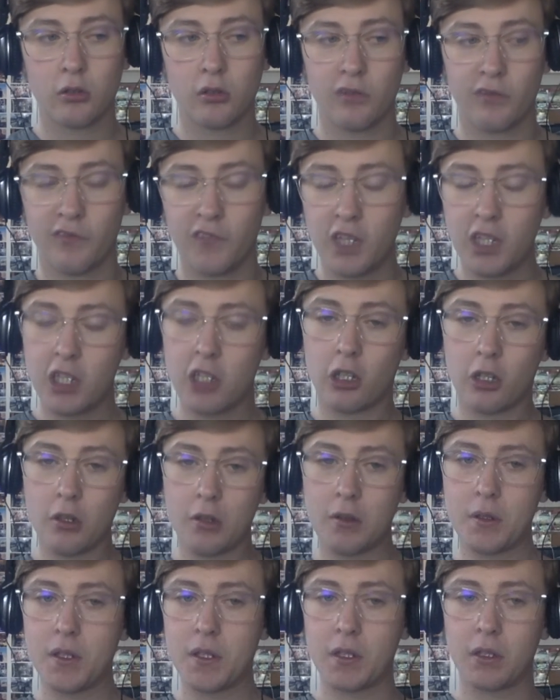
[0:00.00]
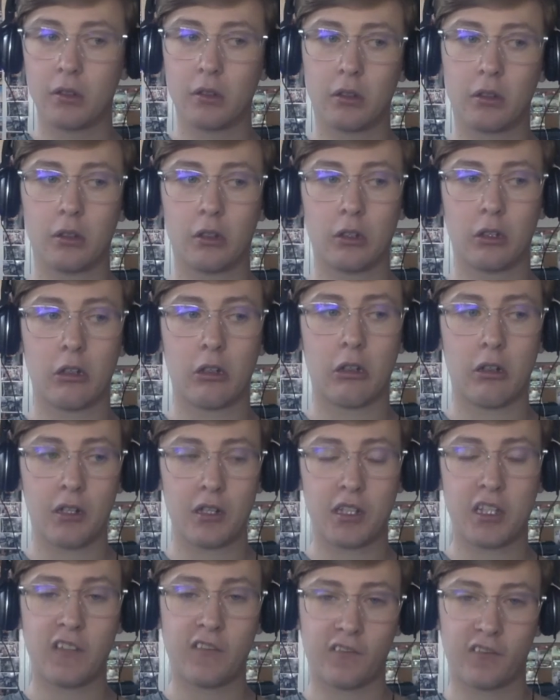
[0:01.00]
videos
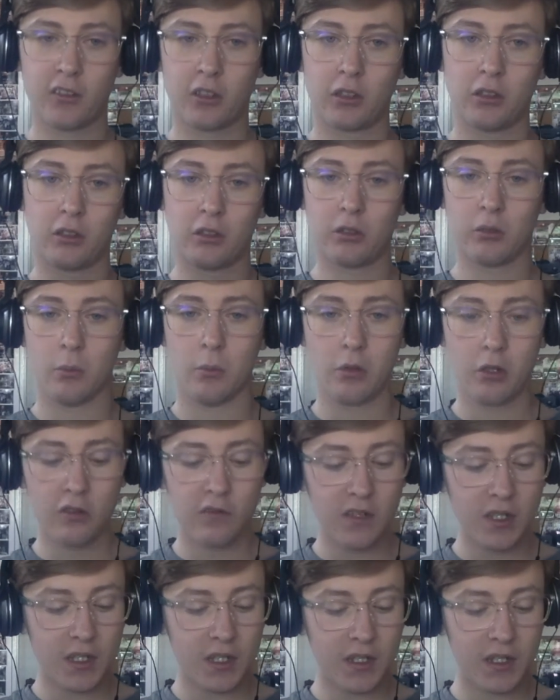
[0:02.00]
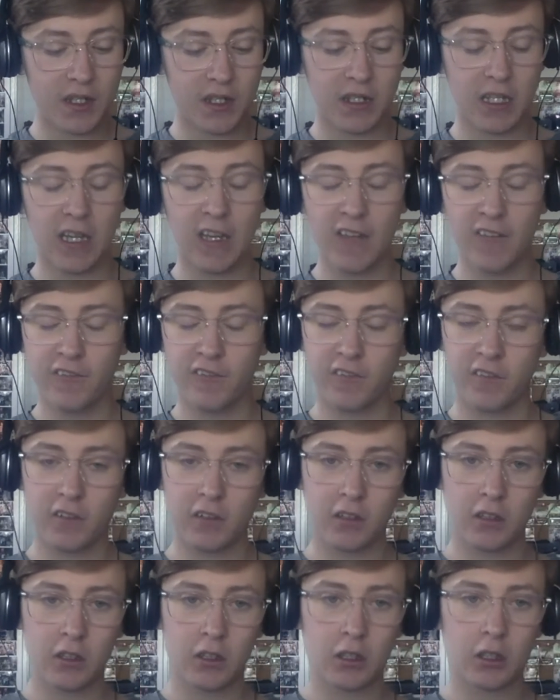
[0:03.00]
on different movies and stuff
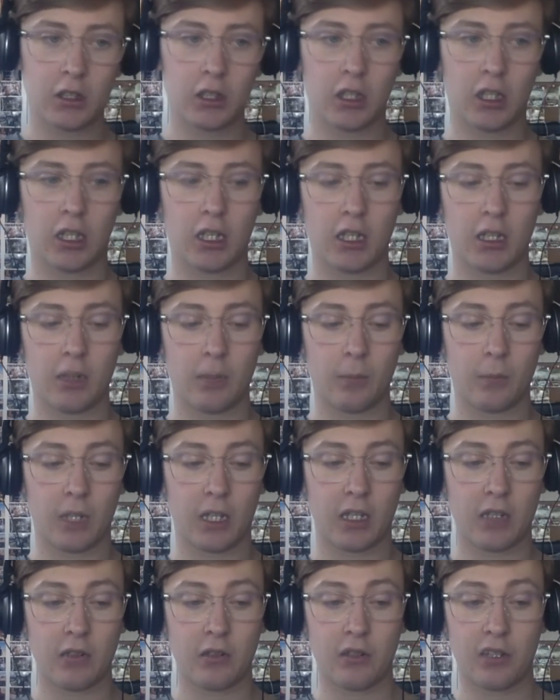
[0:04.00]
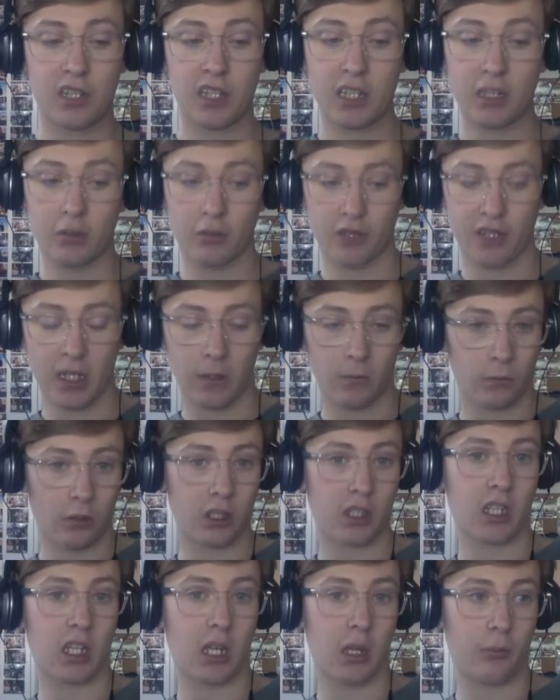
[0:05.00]
about sequels that were
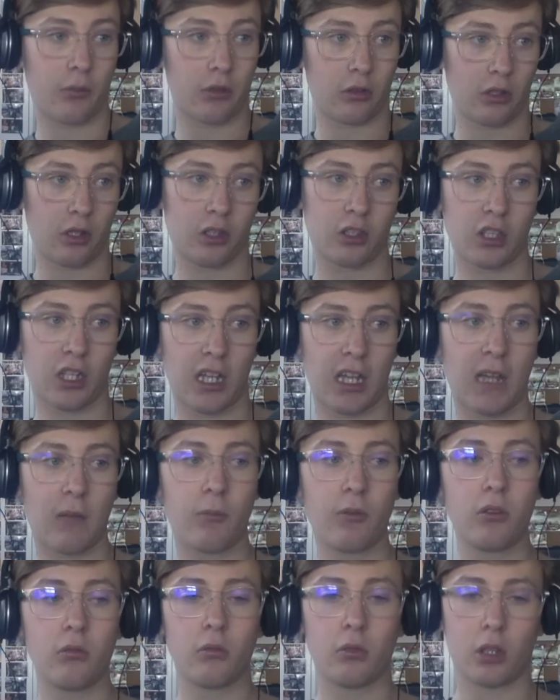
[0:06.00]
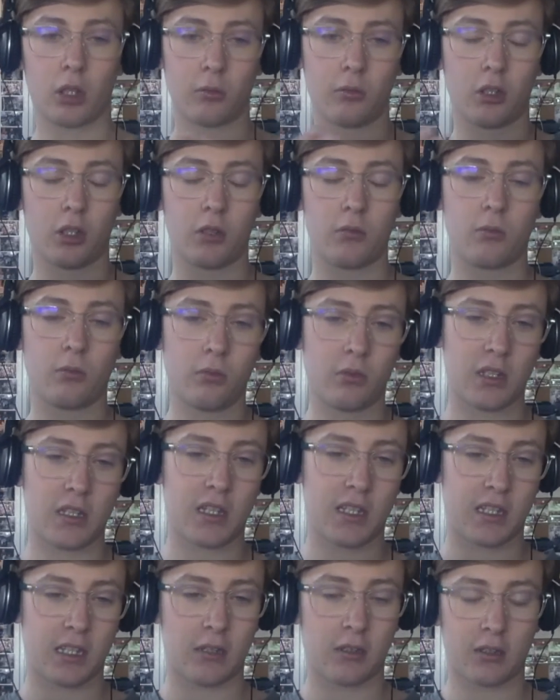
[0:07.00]
going to happen and not going to happen. I'm not
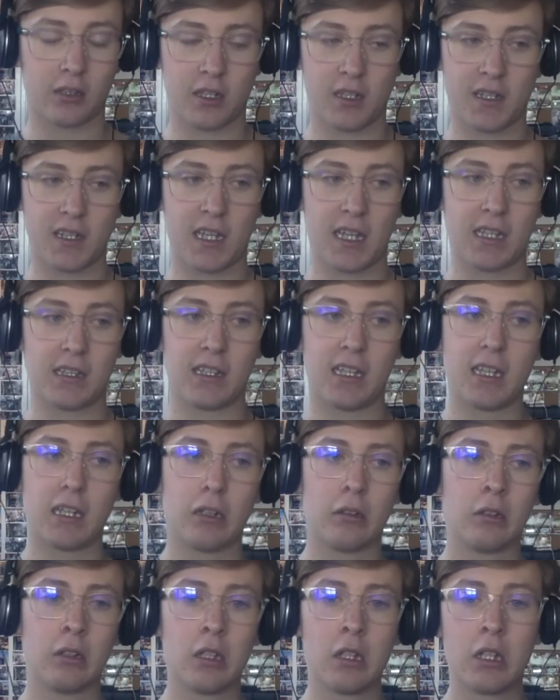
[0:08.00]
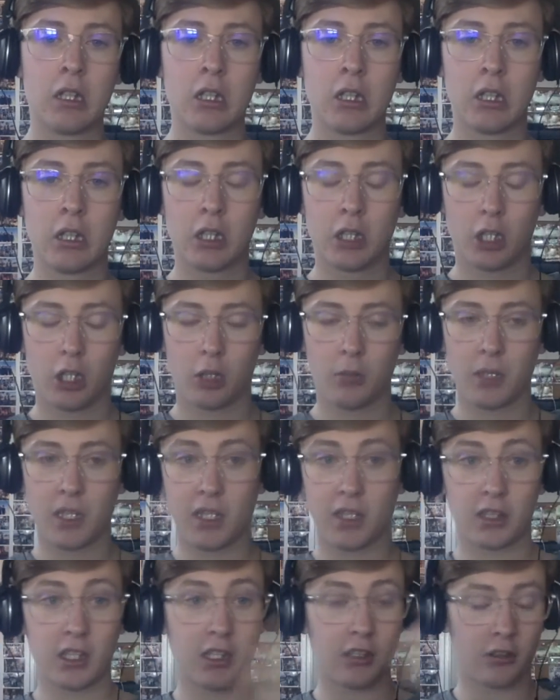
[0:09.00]
necessarily going to say it now. I'll make
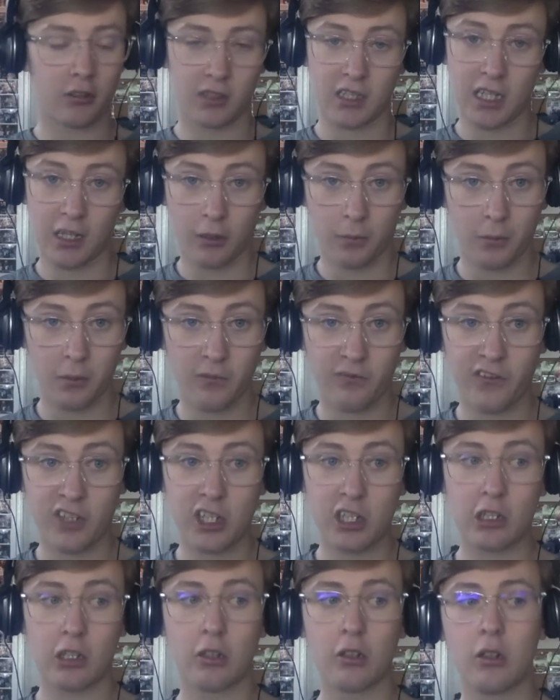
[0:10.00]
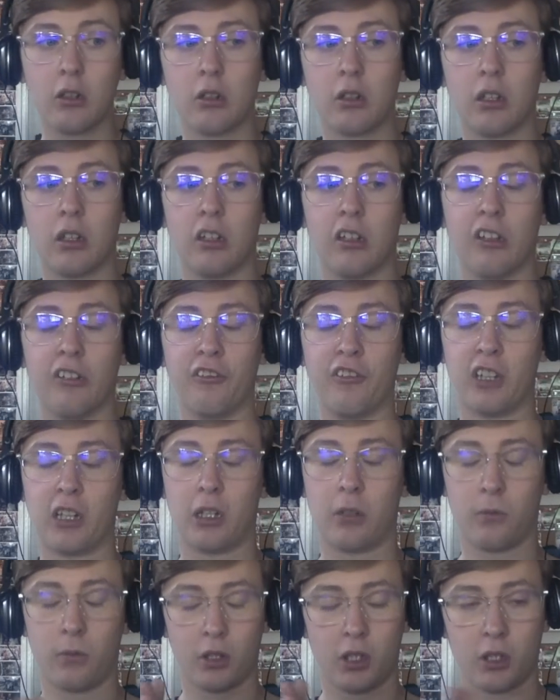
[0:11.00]
another announcement video of
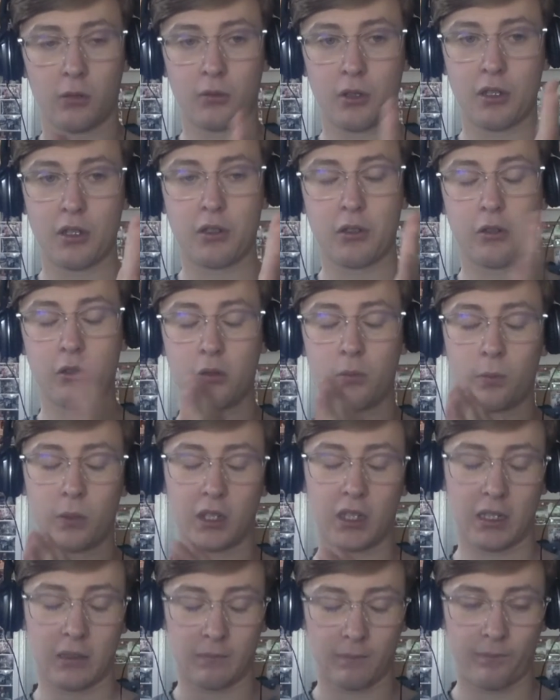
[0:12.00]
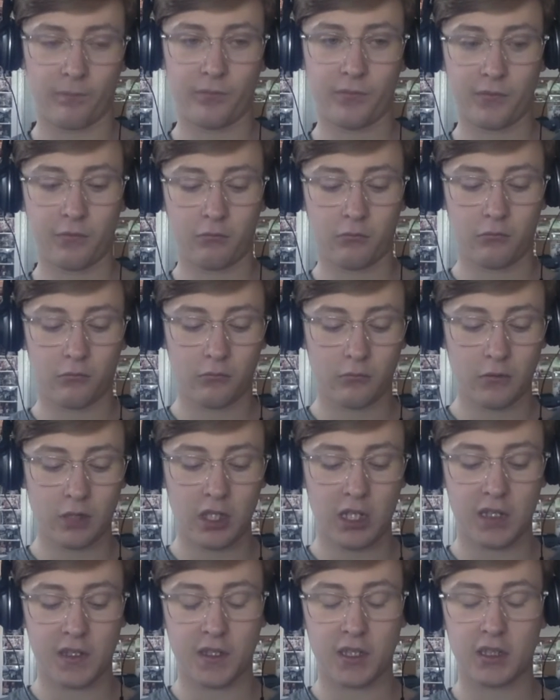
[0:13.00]
what I want to do, but
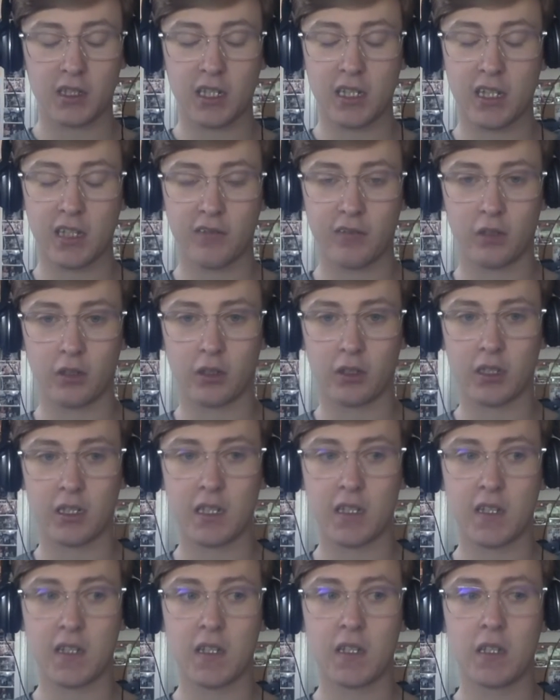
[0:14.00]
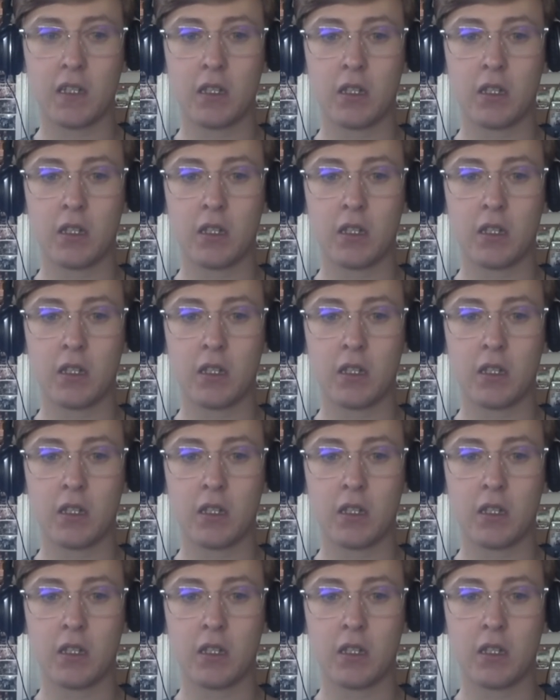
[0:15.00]
yeah, so let's have a look at this.